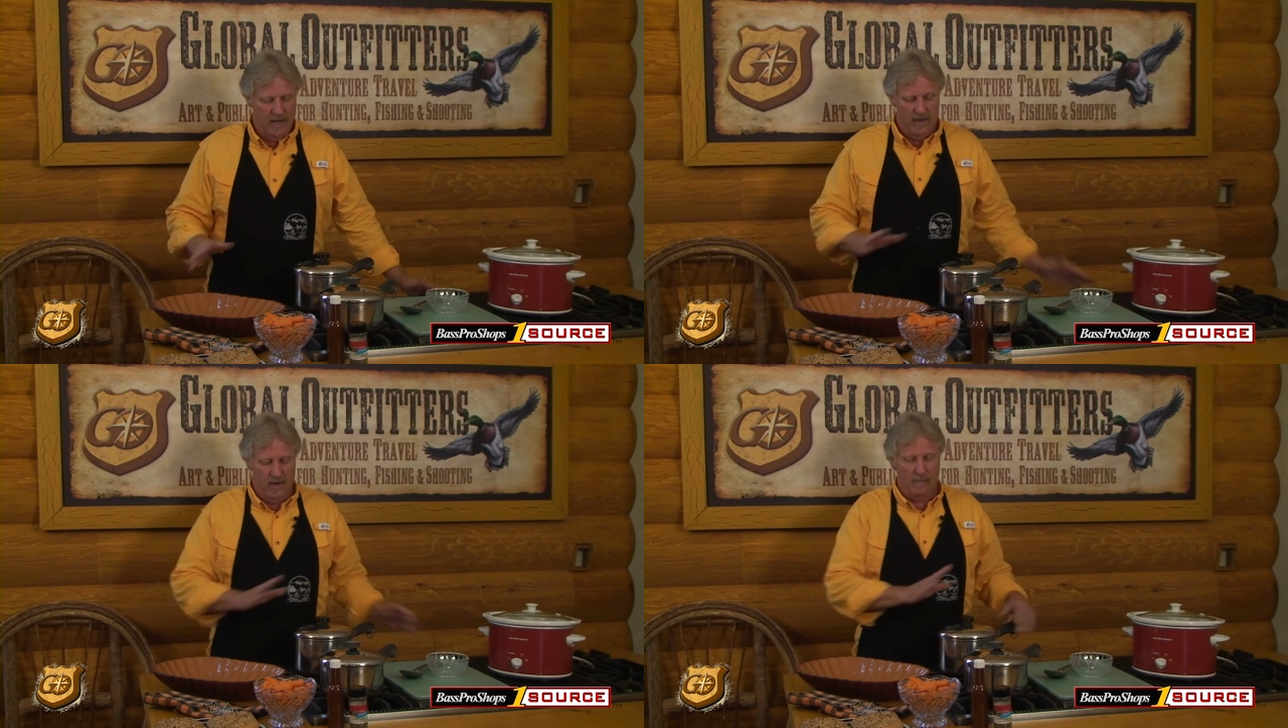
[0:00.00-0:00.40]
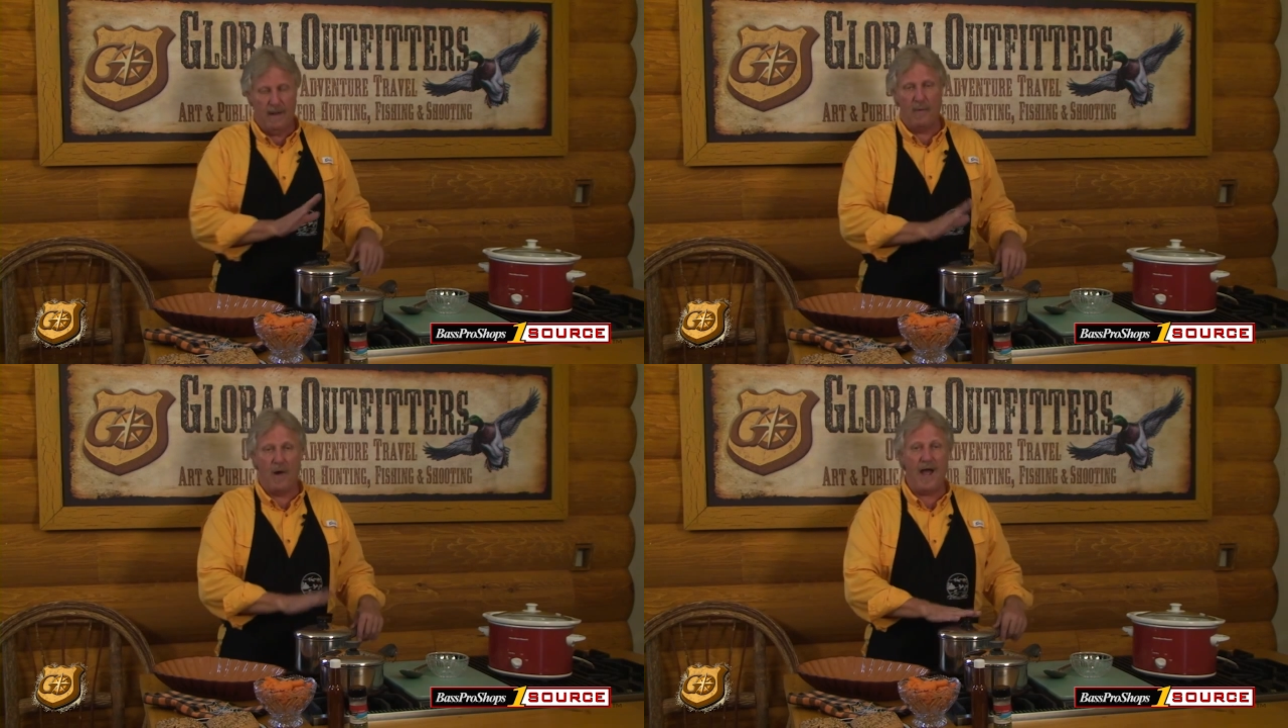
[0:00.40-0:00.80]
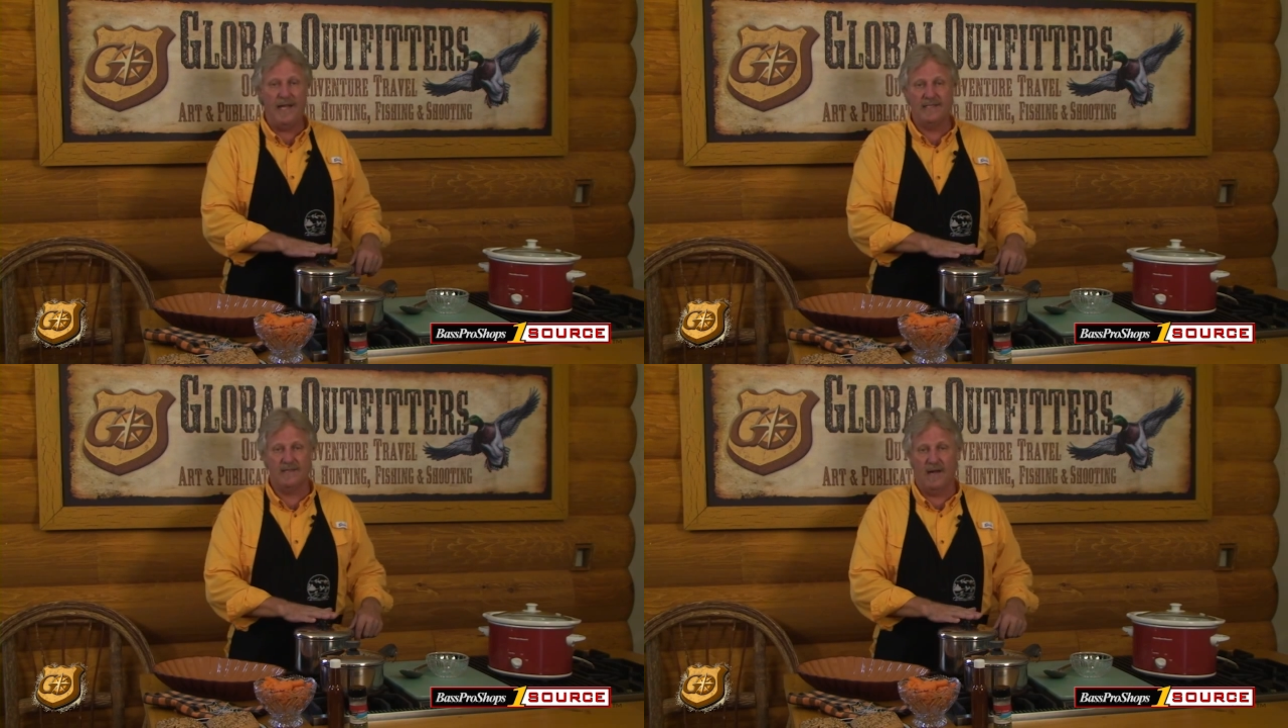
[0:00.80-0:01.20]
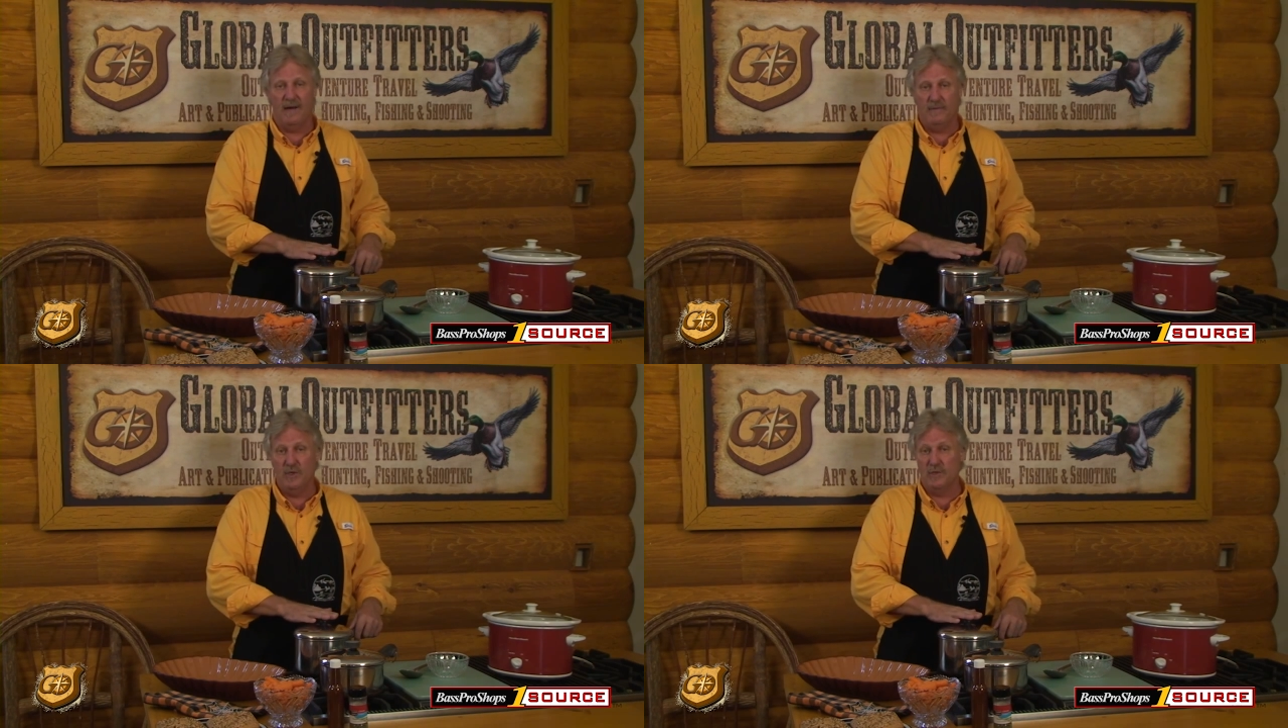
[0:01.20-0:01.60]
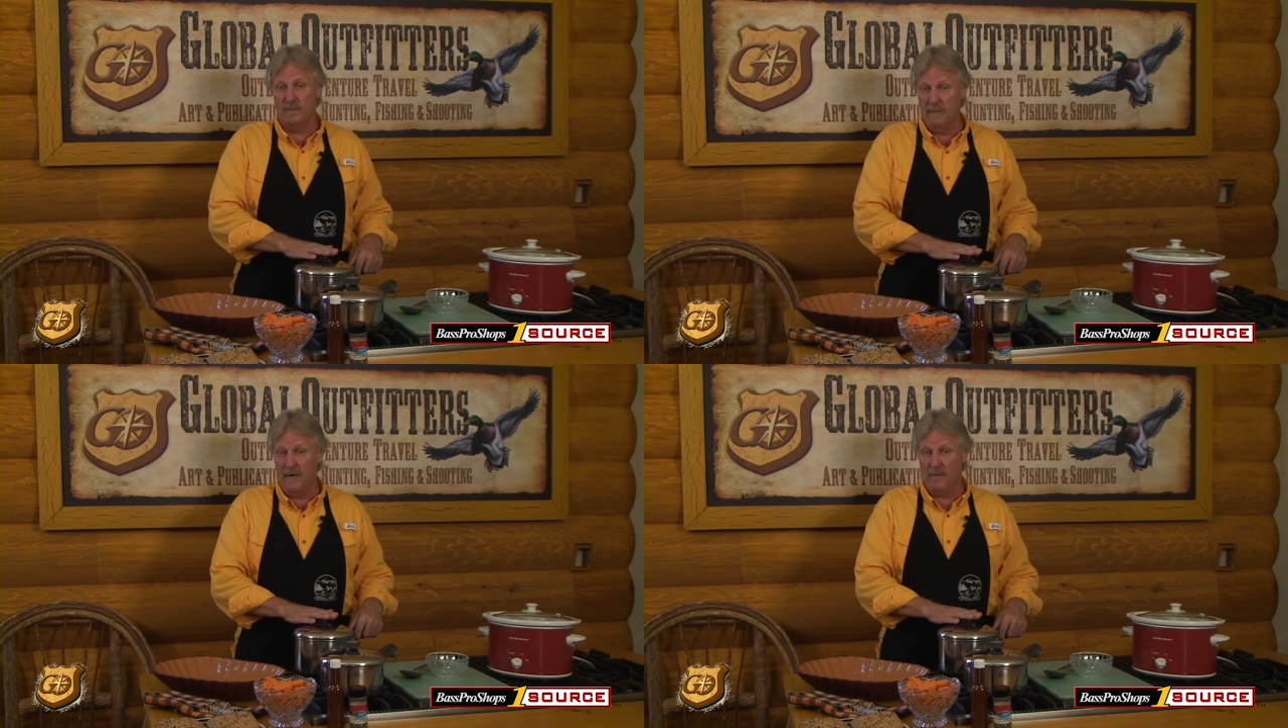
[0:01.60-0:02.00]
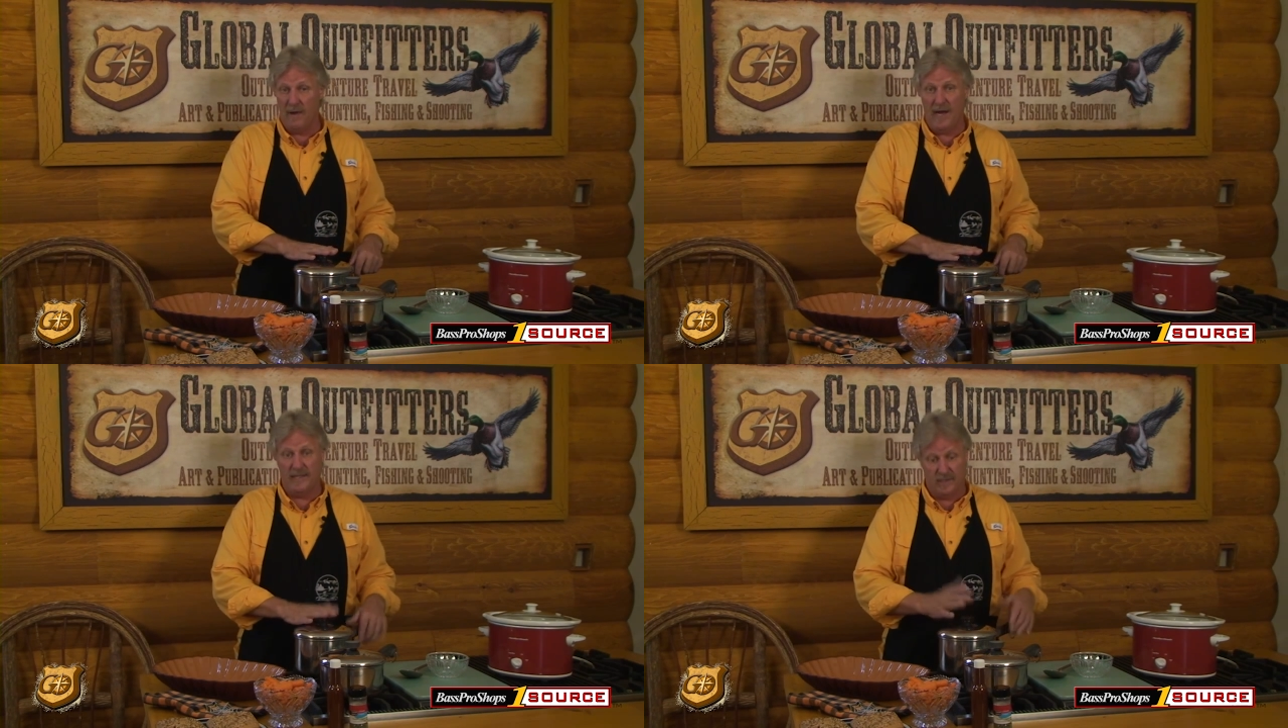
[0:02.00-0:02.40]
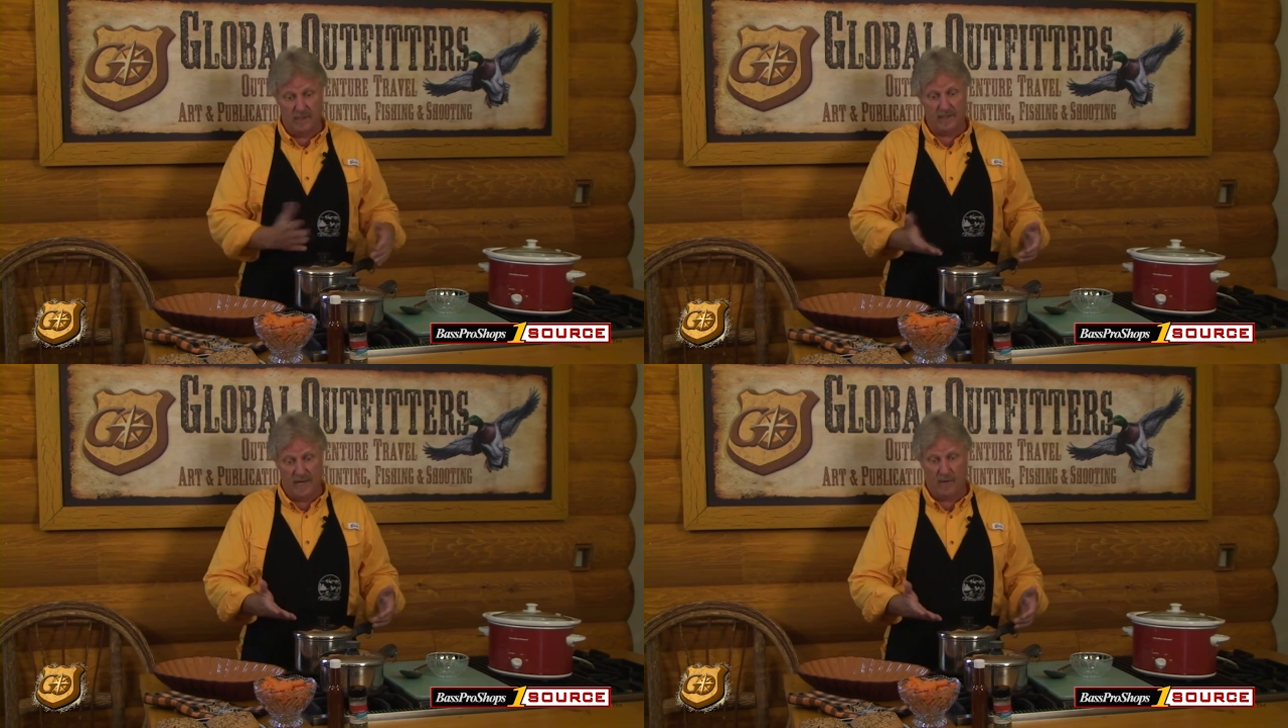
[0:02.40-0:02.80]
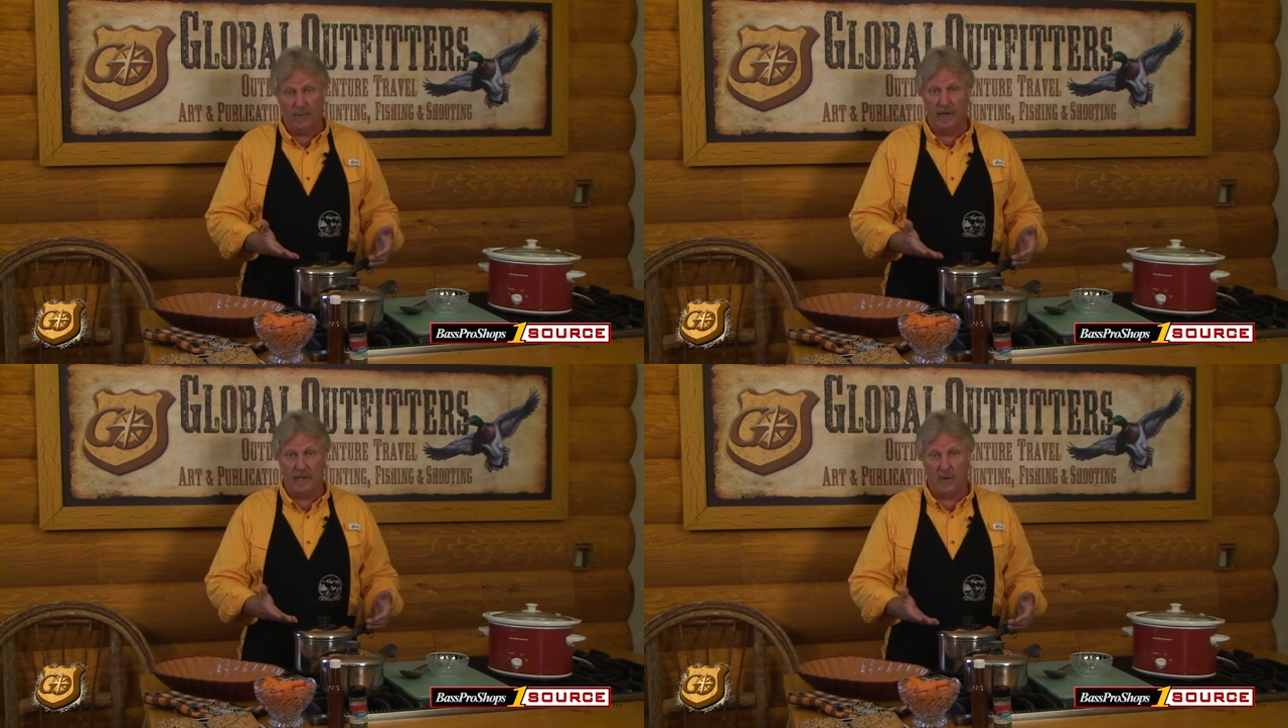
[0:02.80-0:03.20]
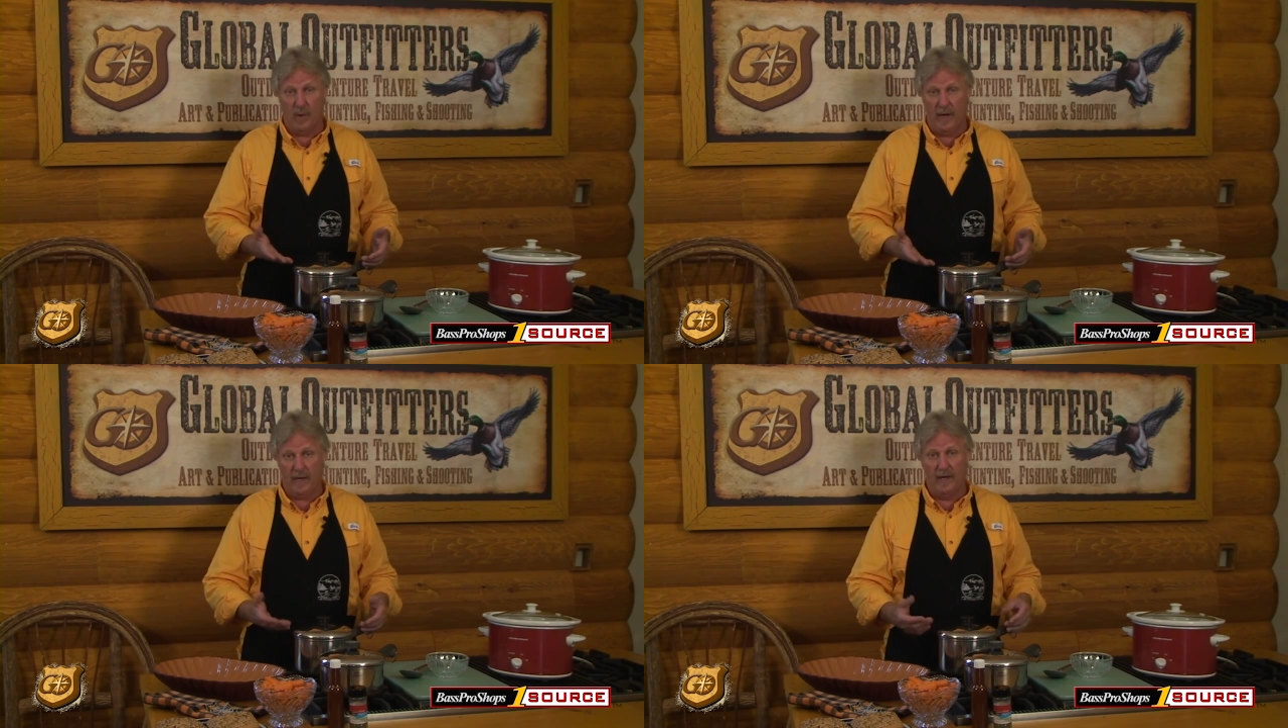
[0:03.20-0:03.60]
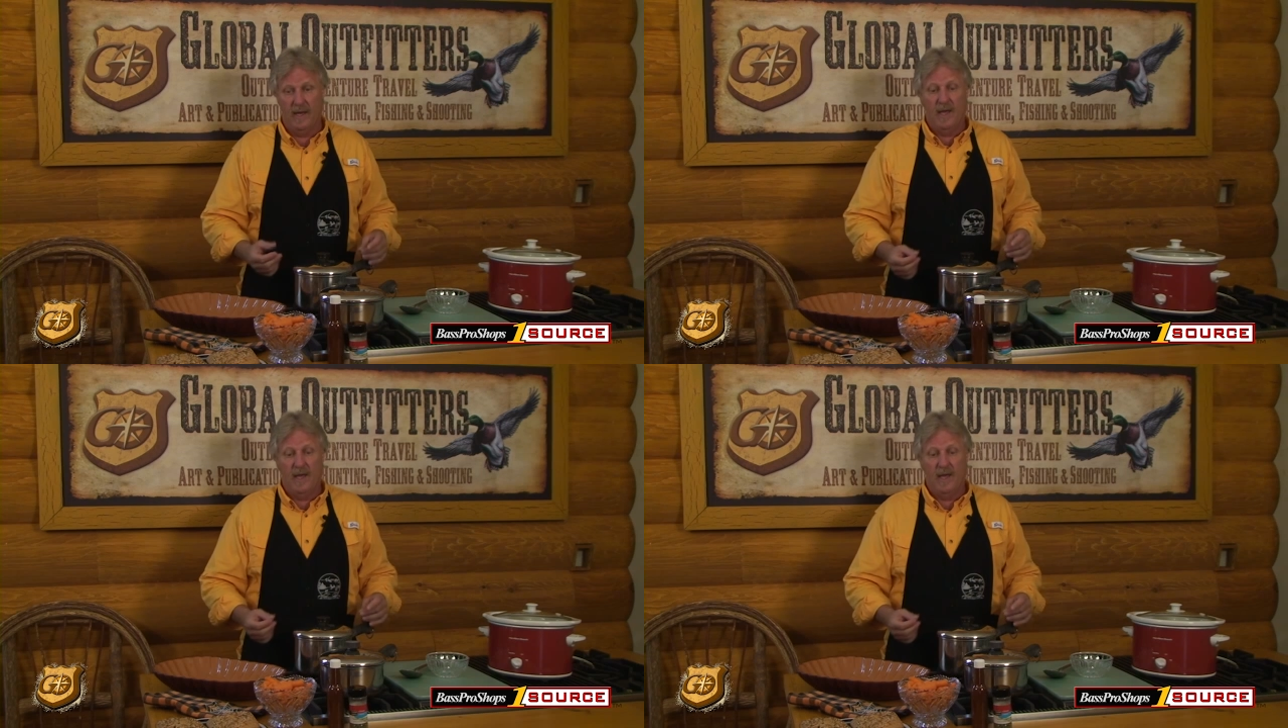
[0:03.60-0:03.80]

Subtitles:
You know, my rice, using minute rice, cooks down really quick.